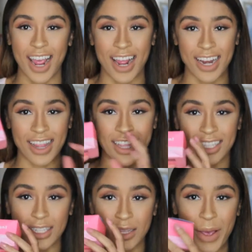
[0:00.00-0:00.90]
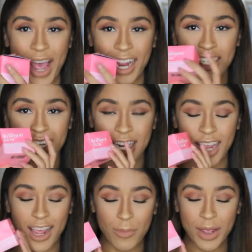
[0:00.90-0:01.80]
And this is the package that it
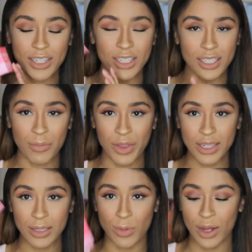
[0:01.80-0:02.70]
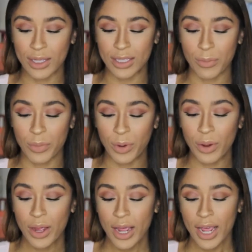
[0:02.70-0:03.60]
came in, just something small and simple.